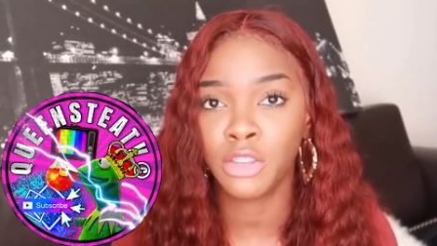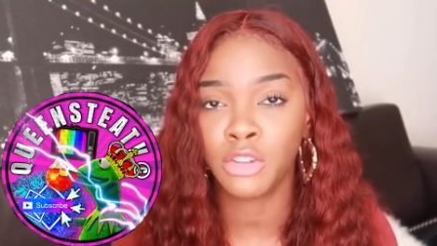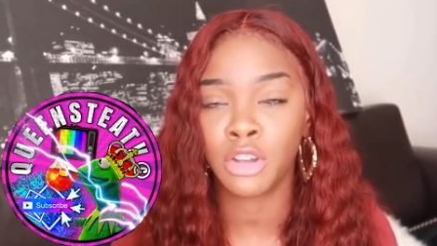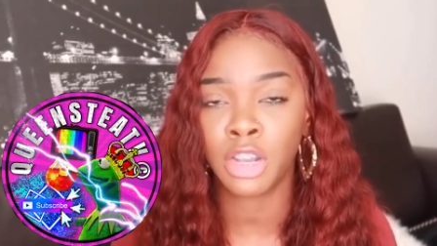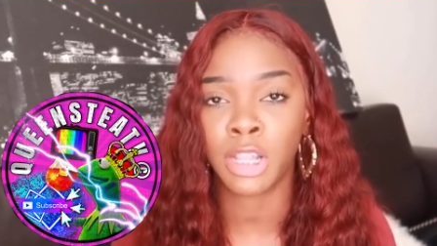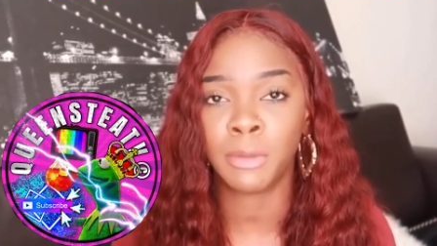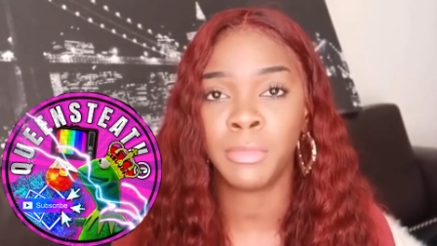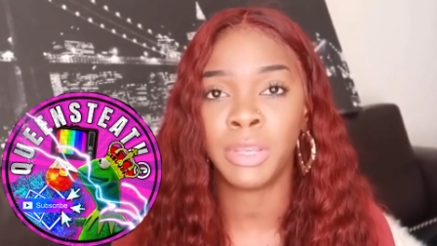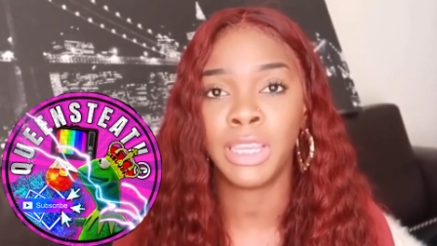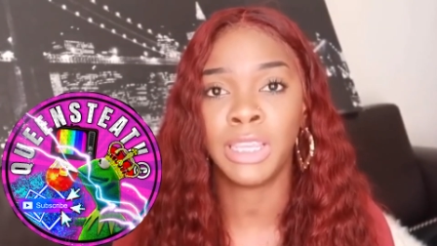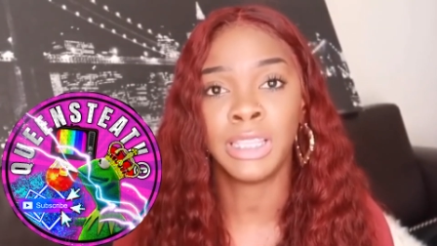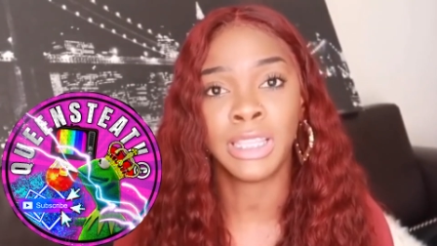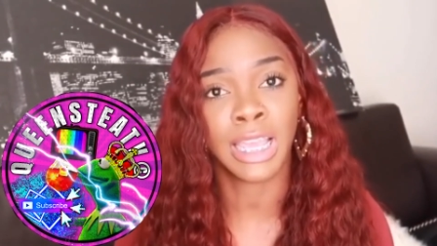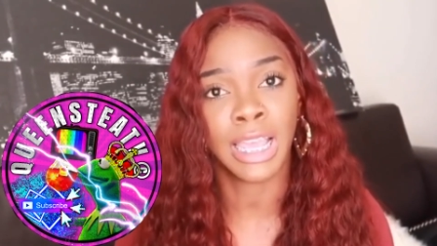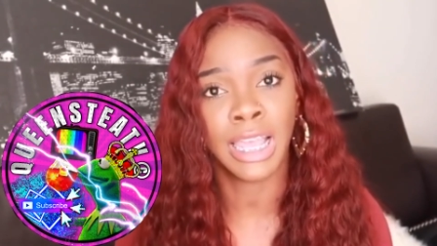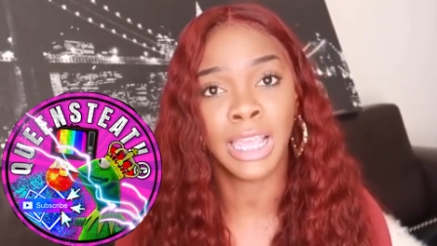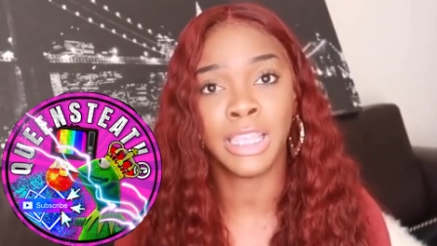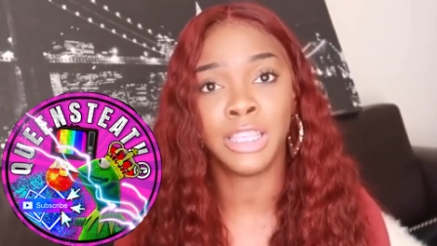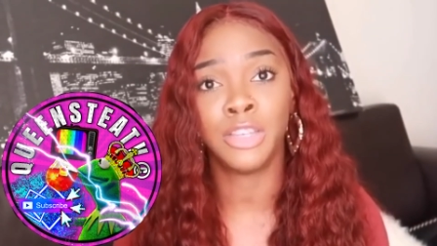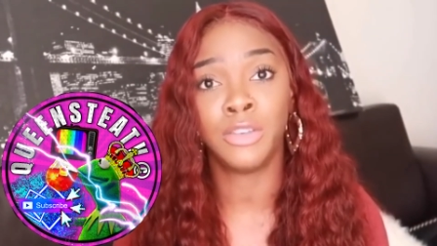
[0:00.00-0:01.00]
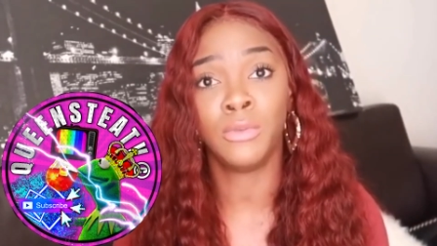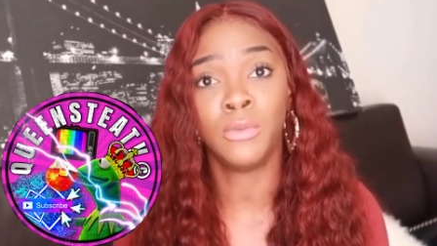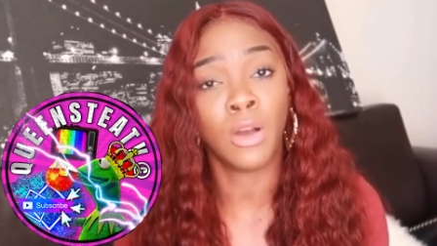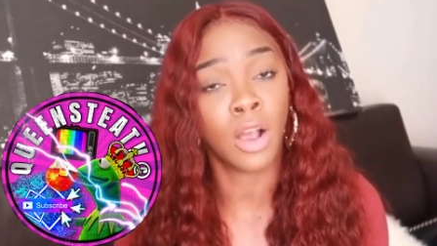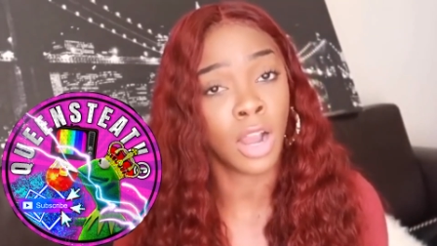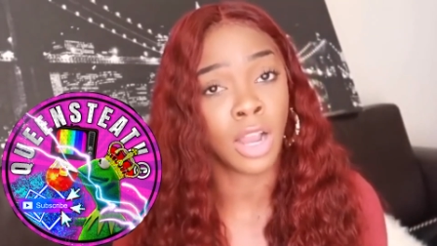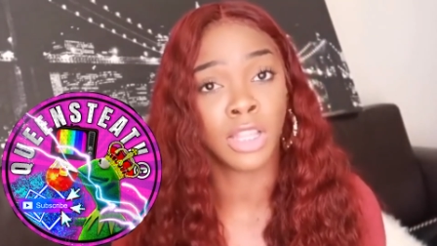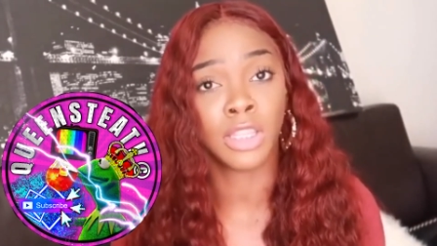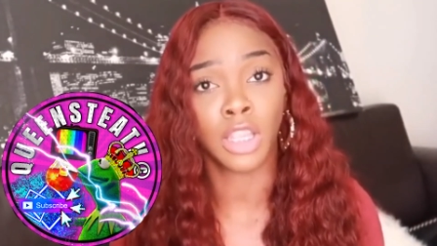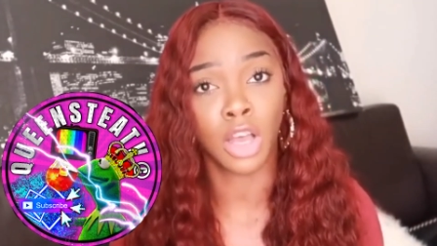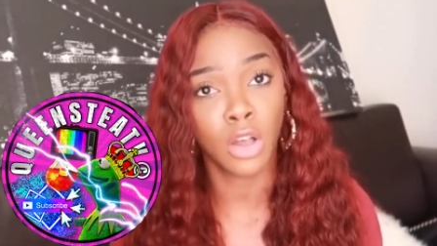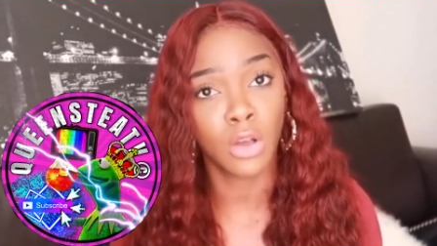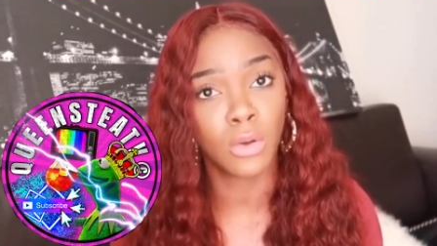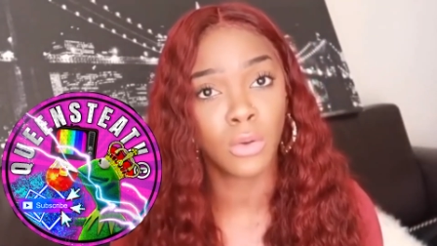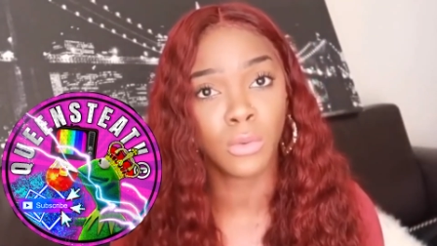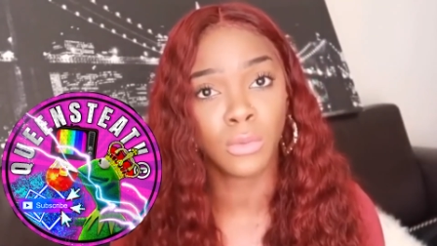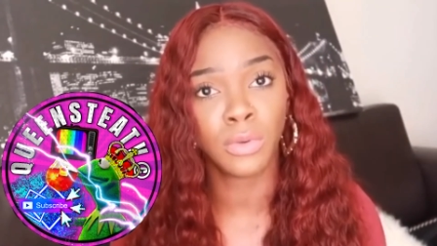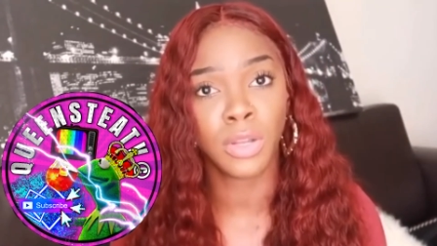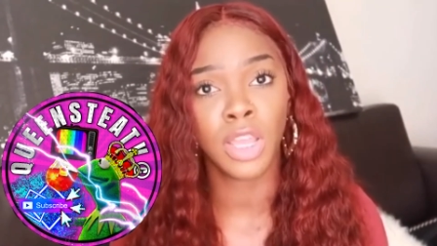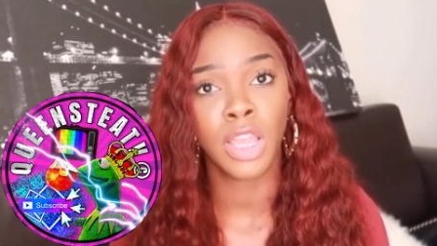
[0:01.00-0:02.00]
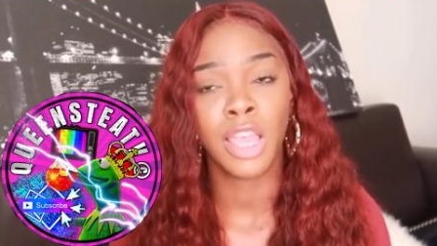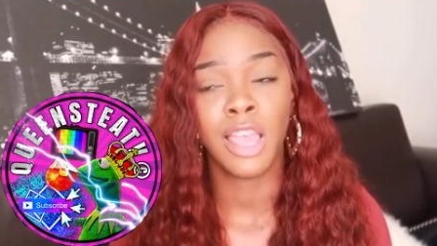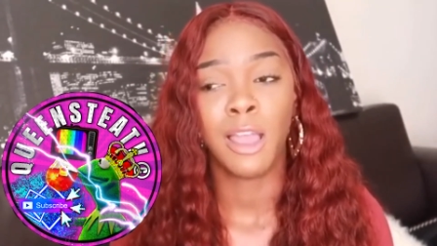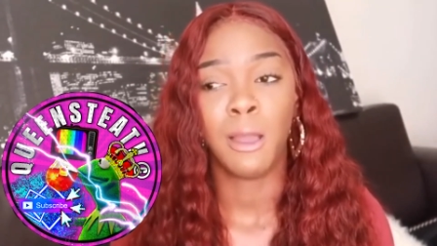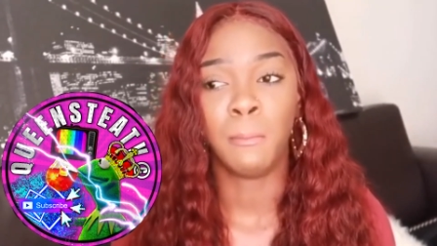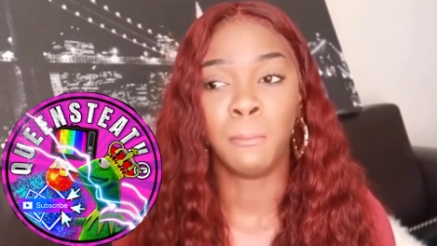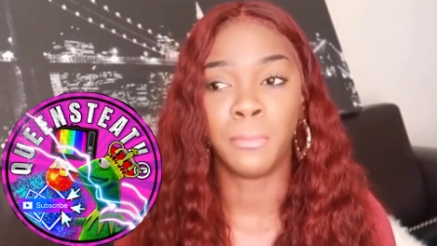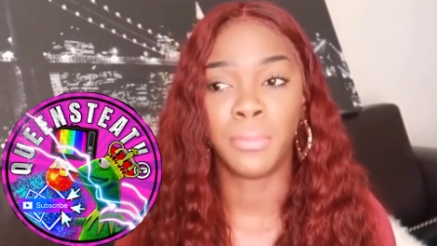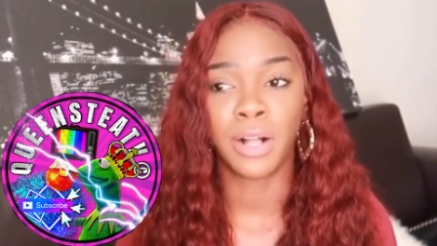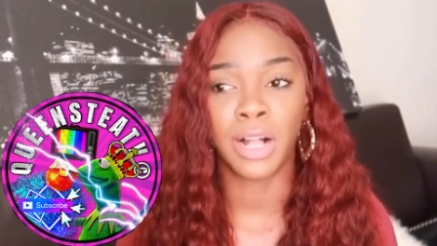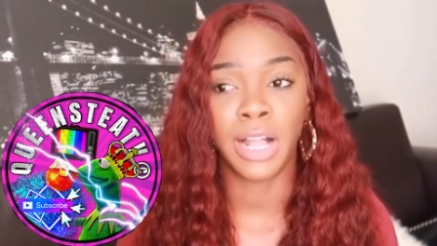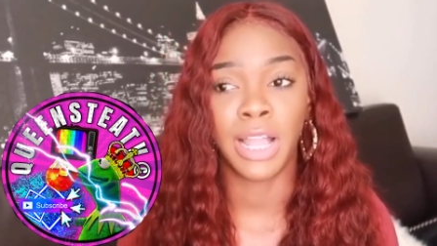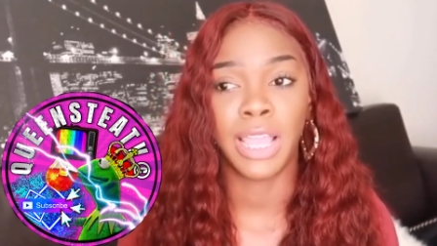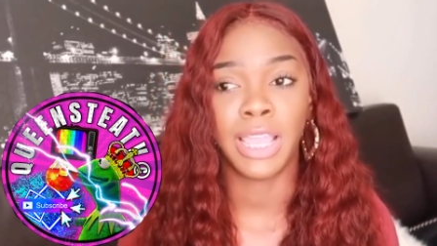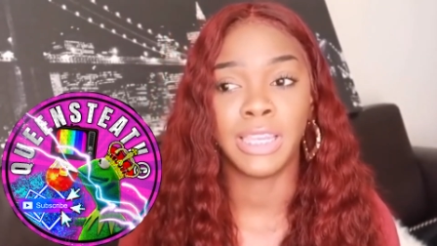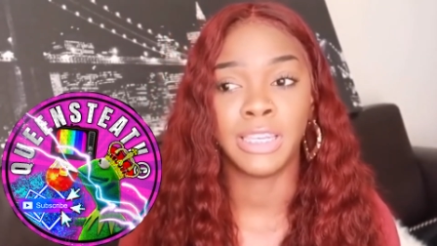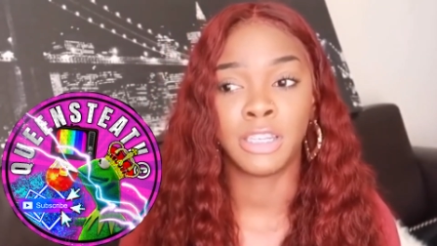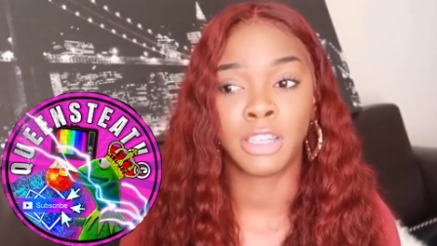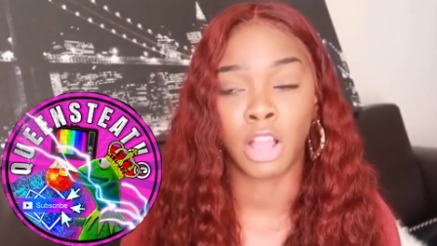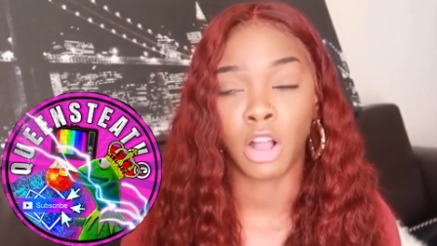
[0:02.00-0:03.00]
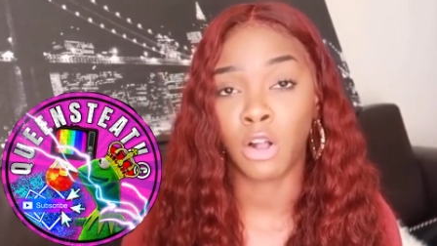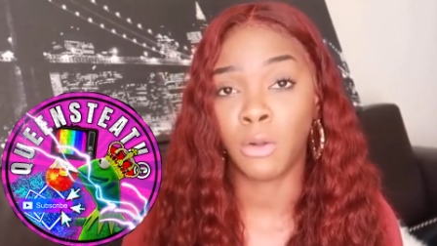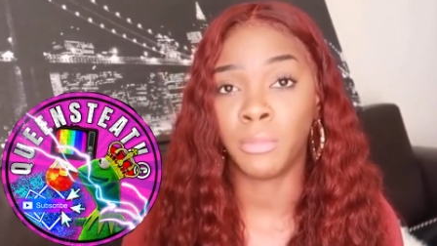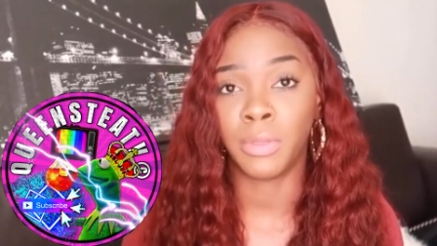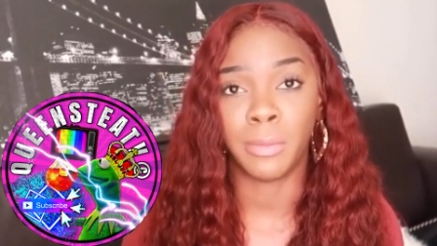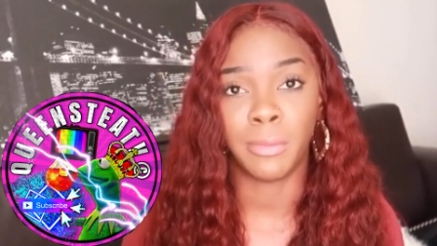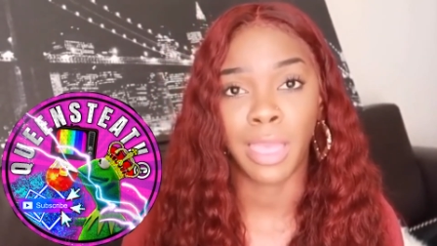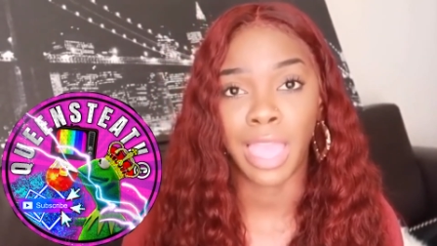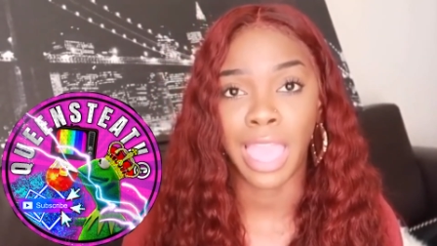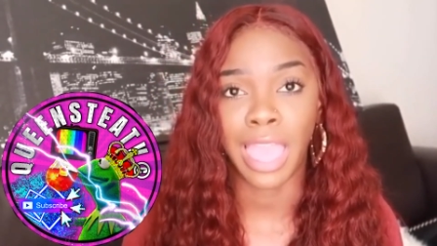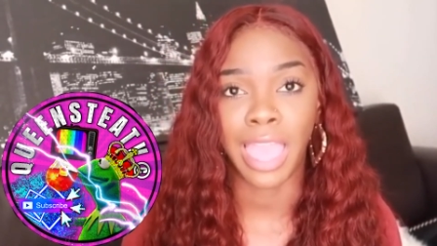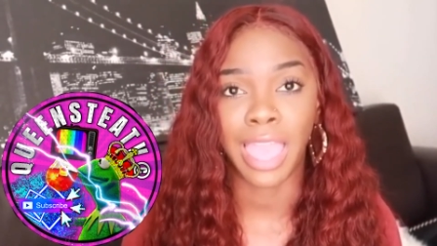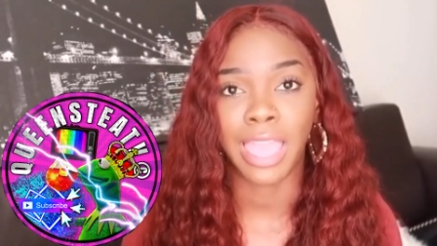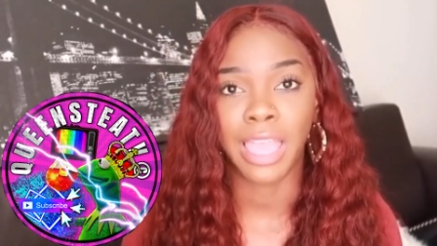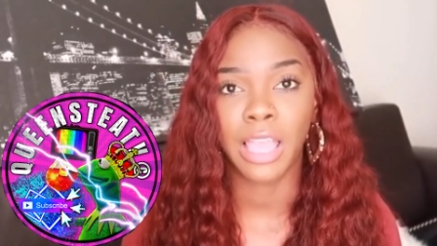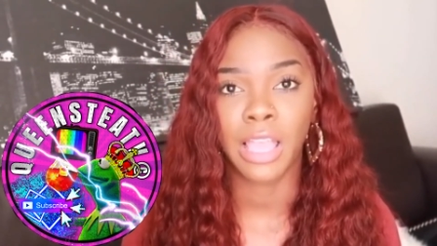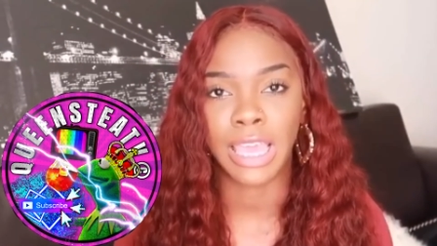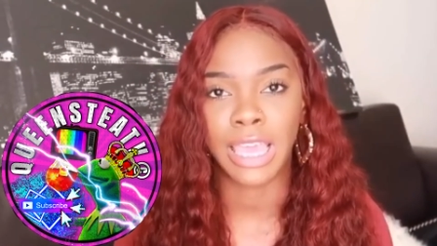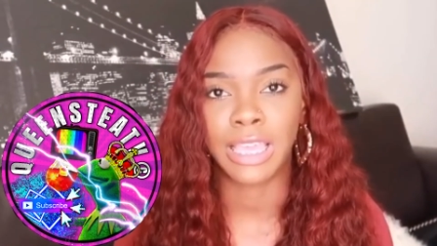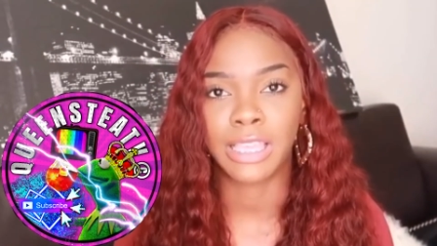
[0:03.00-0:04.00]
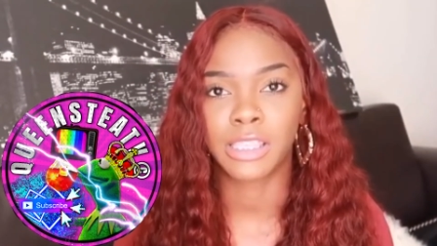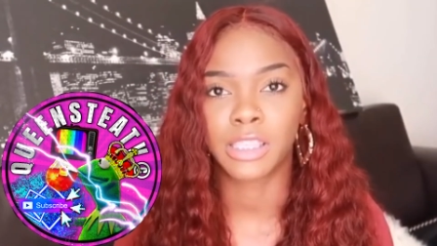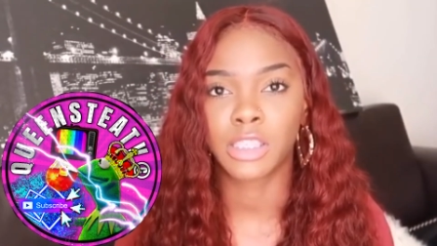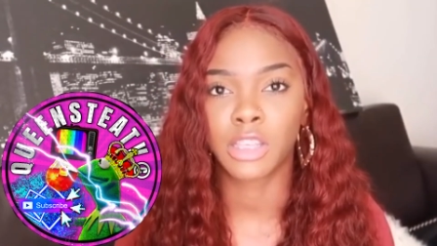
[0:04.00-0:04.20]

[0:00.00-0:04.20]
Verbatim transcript: You know what I mean? That you are alone, but don't be mad, okay?